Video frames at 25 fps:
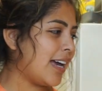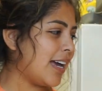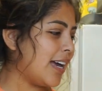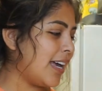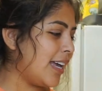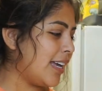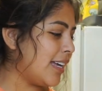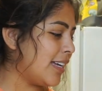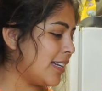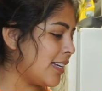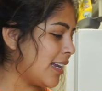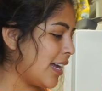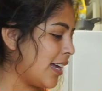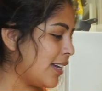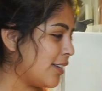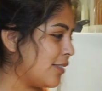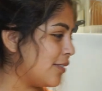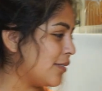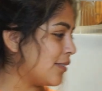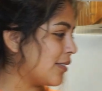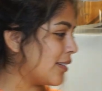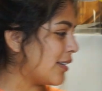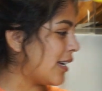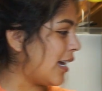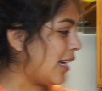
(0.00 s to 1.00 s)
And
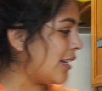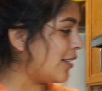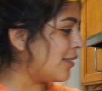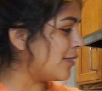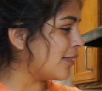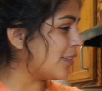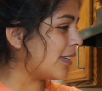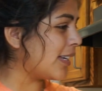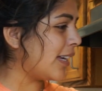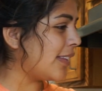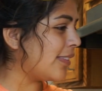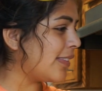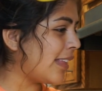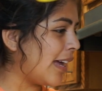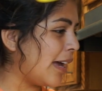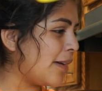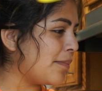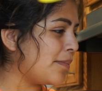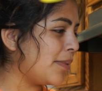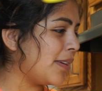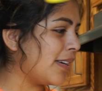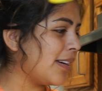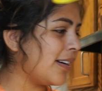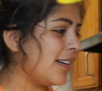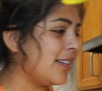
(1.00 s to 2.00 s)
I don't get
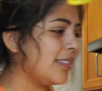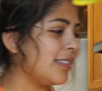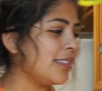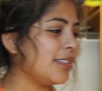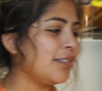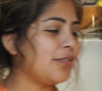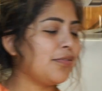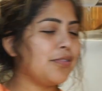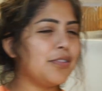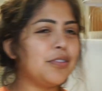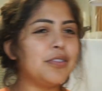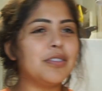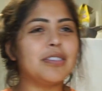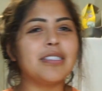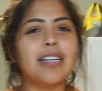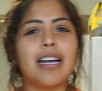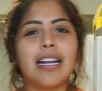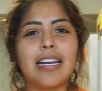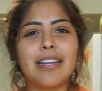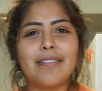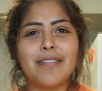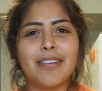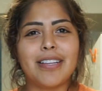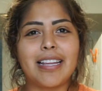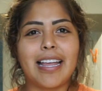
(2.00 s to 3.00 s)
that, because the food's
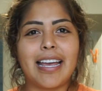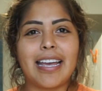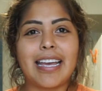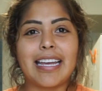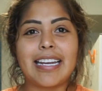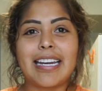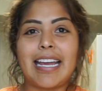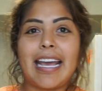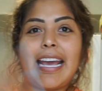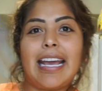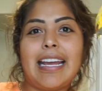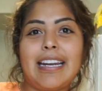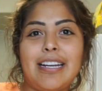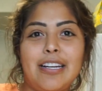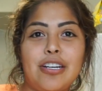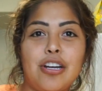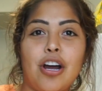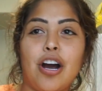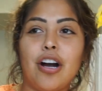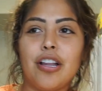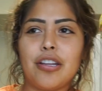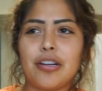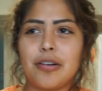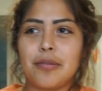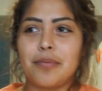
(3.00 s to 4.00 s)
not even like an
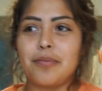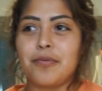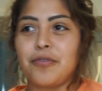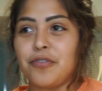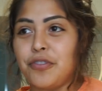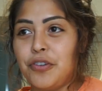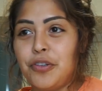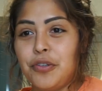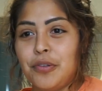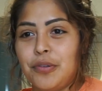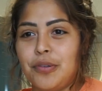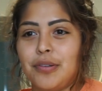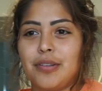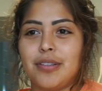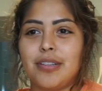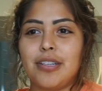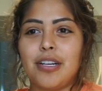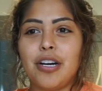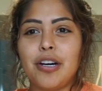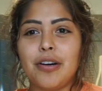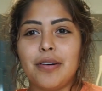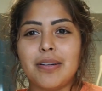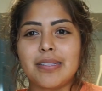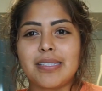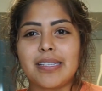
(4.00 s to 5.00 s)
$80 food.
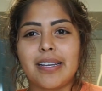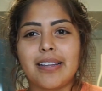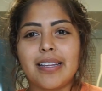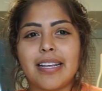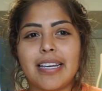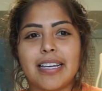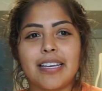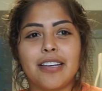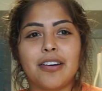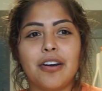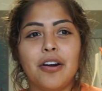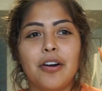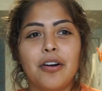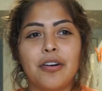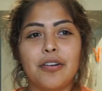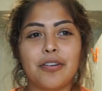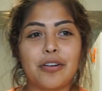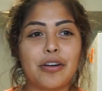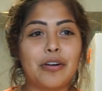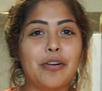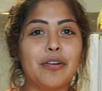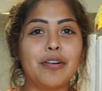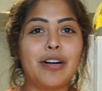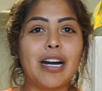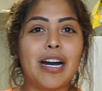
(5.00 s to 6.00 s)
No, it's not like, oh,
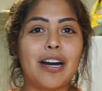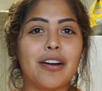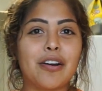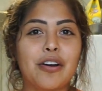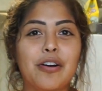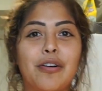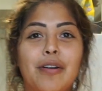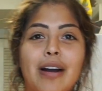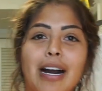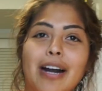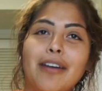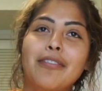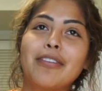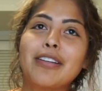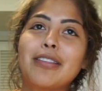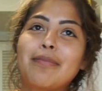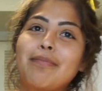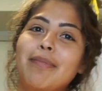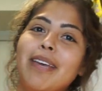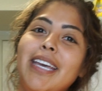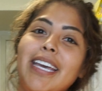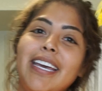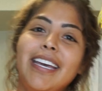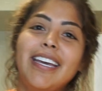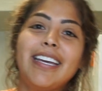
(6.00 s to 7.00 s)
go out with
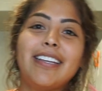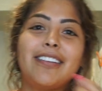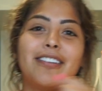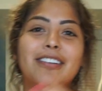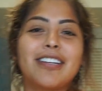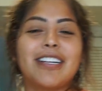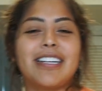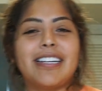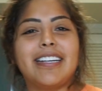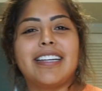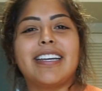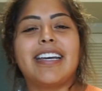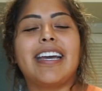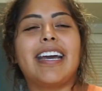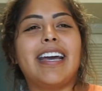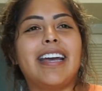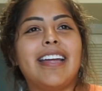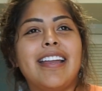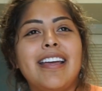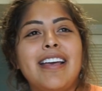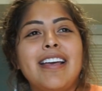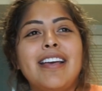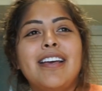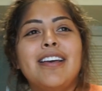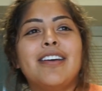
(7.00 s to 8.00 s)
me and you're gonna
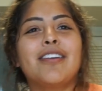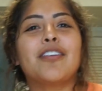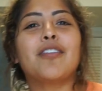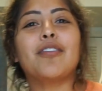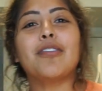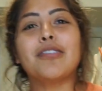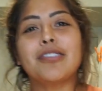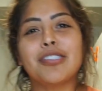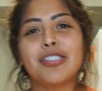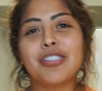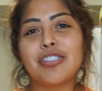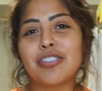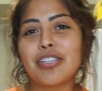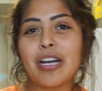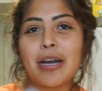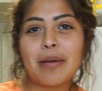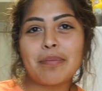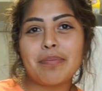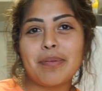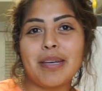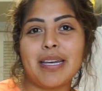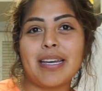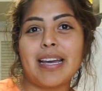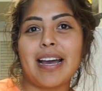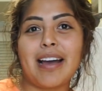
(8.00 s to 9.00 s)
get grocery
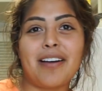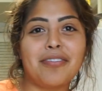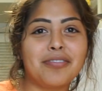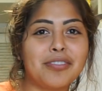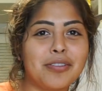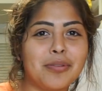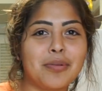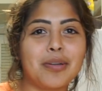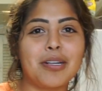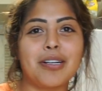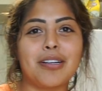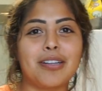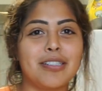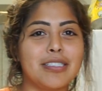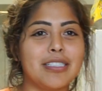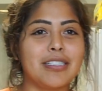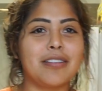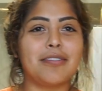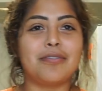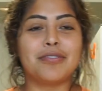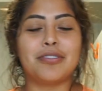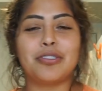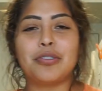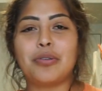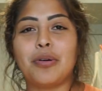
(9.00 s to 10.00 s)
shopping afterwards
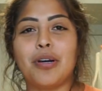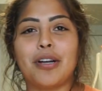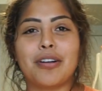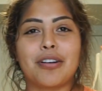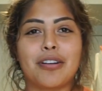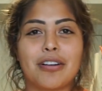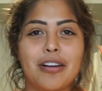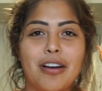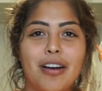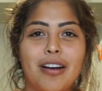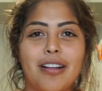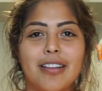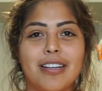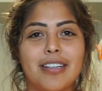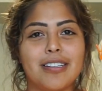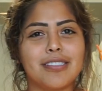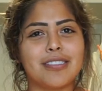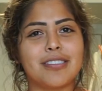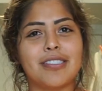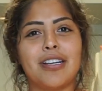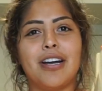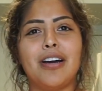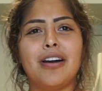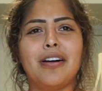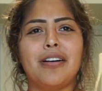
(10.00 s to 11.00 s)
of
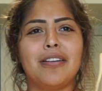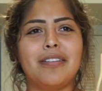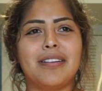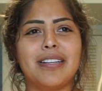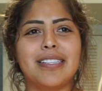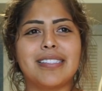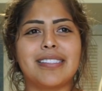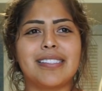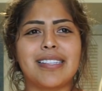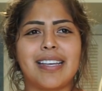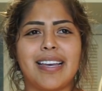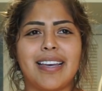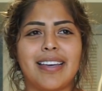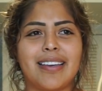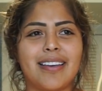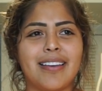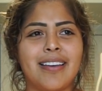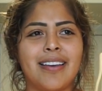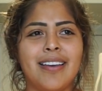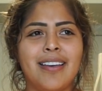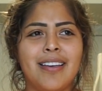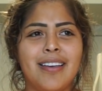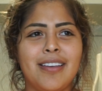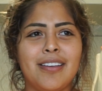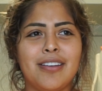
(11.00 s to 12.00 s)
$200. No, it's like
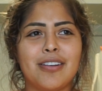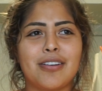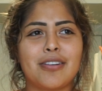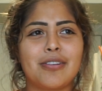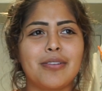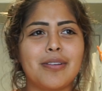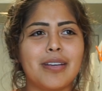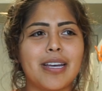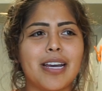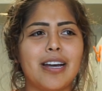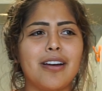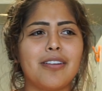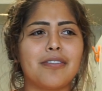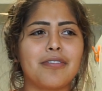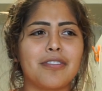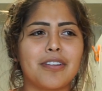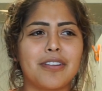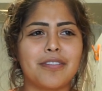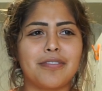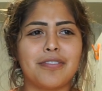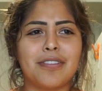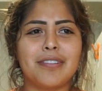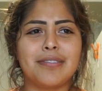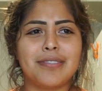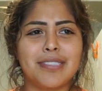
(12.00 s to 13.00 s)
you're going out for
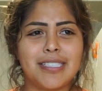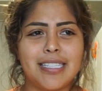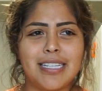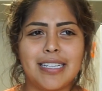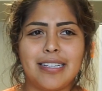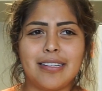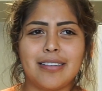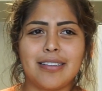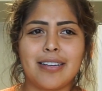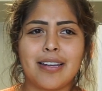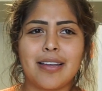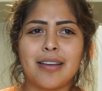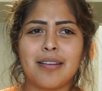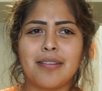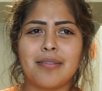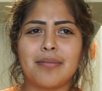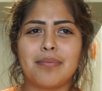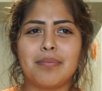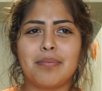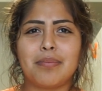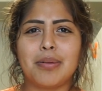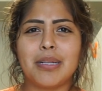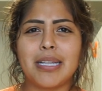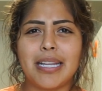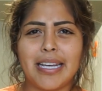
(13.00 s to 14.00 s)
a $15
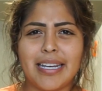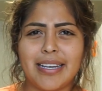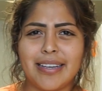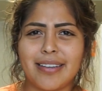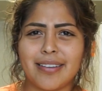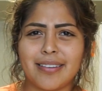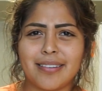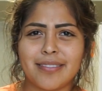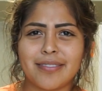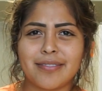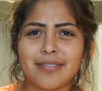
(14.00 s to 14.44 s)
plate.